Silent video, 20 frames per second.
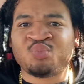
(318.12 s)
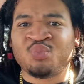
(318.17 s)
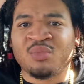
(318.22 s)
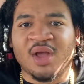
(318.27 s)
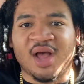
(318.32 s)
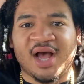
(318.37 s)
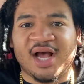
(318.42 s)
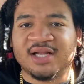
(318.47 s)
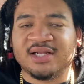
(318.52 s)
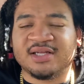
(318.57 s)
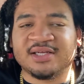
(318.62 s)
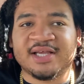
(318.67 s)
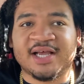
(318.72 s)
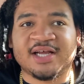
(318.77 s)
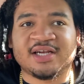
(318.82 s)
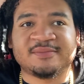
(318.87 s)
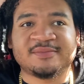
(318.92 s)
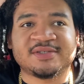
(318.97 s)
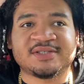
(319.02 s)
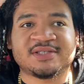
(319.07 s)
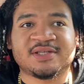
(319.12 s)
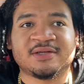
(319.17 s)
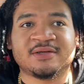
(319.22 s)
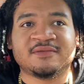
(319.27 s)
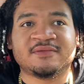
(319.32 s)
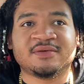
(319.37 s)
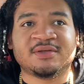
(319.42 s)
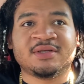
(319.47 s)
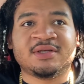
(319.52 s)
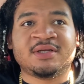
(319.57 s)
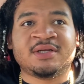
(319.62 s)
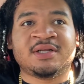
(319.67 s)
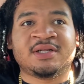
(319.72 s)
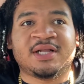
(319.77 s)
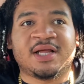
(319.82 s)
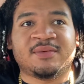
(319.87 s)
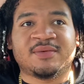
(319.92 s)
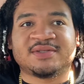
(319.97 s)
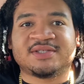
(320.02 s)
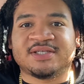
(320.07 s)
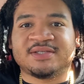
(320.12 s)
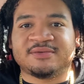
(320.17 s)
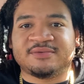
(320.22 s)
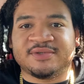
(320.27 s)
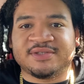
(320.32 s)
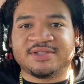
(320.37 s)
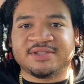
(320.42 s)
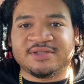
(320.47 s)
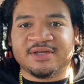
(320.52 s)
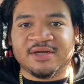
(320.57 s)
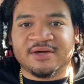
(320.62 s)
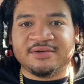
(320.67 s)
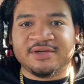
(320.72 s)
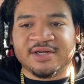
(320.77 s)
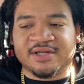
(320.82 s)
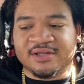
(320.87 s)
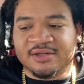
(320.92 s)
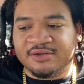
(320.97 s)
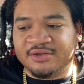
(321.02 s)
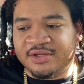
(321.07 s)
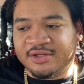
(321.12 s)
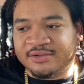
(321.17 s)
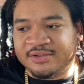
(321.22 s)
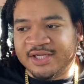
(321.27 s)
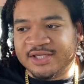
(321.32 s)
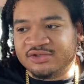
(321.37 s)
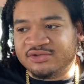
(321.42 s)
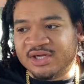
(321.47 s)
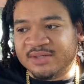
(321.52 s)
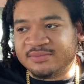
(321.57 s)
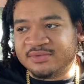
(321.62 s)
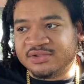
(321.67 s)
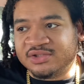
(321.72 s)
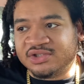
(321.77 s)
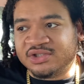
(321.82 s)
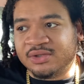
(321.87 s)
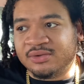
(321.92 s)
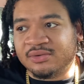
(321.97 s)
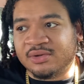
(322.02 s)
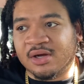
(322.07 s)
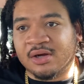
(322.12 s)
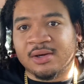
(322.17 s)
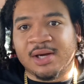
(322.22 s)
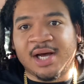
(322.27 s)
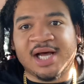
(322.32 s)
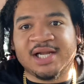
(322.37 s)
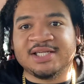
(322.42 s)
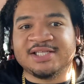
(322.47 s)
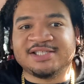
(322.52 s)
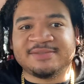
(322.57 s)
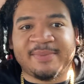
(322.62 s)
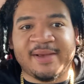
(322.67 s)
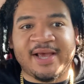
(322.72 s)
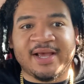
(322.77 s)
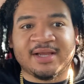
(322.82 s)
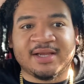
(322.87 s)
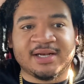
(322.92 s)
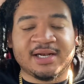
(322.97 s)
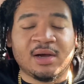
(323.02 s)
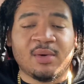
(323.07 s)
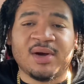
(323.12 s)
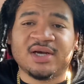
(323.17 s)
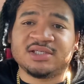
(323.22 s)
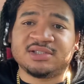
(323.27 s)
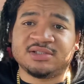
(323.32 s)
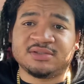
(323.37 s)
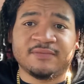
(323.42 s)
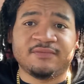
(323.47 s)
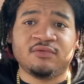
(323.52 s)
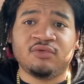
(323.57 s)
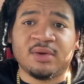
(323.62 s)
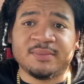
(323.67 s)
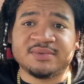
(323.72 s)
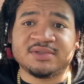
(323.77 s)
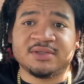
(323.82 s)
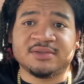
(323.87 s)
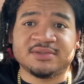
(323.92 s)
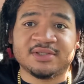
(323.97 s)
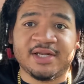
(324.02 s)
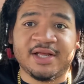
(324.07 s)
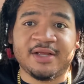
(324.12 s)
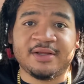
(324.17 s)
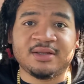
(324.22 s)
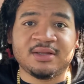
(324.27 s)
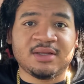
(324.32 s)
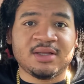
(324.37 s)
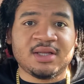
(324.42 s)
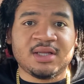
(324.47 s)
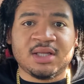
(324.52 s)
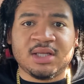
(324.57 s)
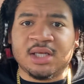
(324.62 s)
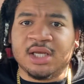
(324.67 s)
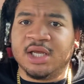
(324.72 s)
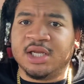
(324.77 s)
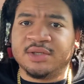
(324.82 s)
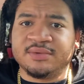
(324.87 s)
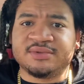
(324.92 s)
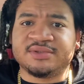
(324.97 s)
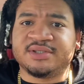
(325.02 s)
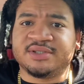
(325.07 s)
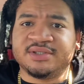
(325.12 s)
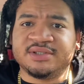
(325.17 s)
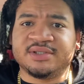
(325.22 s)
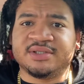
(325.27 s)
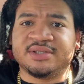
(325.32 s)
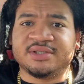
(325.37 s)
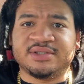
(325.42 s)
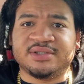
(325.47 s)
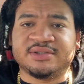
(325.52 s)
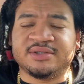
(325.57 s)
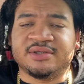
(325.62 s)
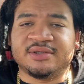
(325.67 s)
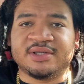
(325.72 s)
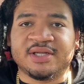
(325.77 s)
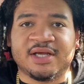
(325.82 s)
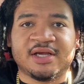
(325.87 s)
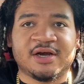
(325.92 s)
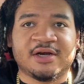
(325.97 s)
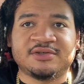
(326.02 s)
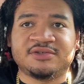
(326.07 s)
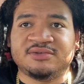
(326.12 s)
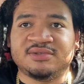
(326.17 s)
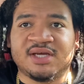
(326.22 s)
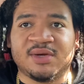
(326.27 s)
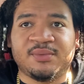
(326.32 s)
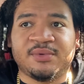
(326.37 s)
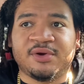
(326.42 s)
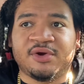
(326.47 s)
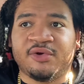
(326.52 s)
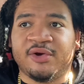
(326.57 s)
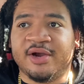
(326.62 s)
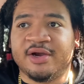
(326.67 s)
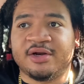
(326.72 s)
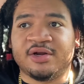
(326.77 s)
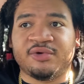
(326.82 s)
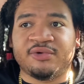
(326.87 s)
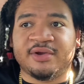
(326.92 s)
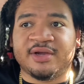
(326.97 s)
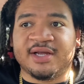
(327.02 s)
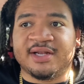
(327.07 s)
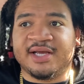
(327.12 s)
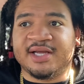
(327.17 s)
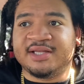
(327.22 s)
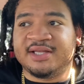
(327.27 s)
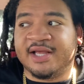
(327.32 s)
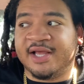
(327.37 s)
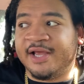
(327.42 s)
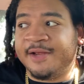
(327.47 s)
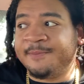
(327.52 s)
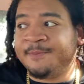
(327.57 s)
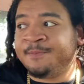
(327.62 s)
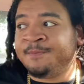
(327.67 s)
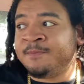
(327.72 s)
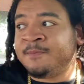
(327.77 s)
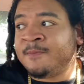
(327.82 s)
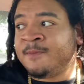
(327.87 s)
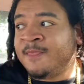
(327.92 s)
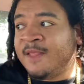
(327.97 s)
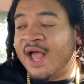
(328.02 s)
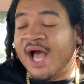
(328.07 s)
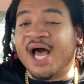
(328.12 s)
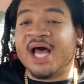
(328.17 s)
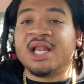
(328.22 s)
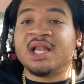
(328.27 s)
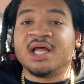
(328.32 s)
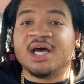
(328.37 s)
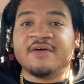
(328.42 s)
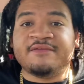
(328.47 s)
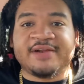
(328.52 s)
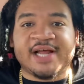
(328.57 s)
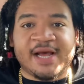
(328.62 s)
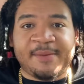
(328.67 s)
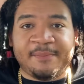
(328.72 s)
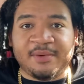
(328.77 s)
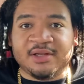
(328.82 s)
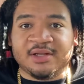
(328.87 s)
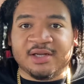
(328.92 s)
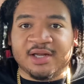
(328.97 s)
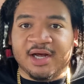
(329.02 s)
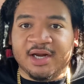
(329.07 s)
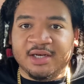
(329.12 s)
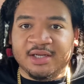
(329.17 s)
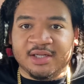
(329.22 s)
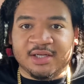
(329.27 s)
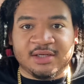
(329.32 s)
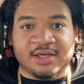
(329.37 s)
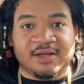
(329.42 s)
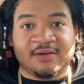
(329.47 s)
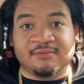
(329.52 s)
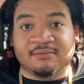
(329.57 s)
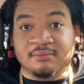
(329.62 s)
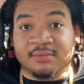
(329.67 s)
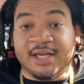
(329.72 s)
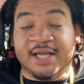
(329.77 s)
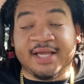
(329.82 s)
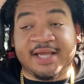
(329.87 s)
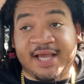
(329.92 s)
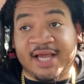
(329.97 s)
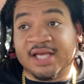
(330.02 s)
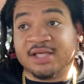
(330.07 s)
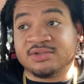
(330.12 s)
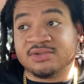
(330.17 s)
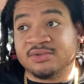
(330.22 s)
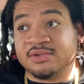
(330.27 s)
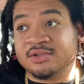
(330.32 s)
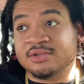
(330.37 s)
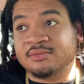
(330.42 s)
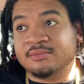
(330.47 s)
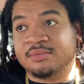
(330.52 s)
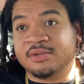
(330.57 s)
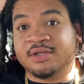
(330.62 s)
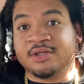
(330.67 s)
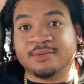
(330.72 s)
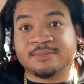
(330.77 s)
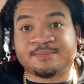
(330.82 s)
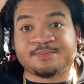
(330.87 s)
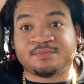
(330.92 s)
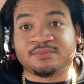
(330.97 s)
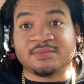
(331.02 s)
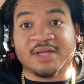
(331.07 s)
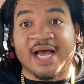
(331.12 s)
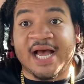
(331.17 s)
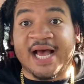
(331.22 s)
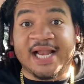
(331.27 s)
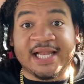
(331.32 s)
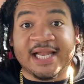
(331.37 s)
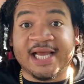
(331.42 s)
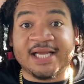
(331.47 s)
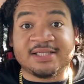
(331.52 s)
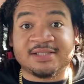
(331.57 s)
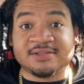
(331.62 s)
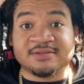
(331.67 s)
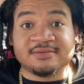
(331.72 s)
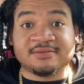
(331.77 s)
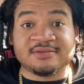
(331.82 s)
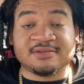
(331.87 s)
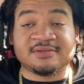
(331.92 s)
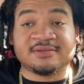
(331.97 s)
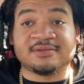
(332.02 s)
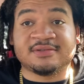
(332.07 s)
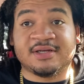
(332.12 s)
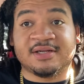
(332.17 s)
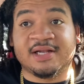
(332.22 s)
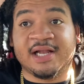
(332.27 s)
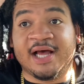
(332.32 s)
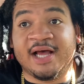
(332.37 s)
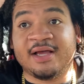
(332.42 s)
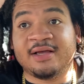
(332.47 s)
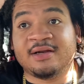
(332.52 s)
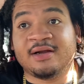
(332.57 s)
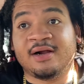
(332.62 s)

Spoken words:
I'll look at them and stuff. Like what's it called? Nickelodeon. They dropped a show called Ollie's Pack, and I watched a few episodes of that, and it was good. You know, like Cartoon Network, Craig of the Creek, I like that. I loved Apple and Onion. They canceled it, but I liked it a lot.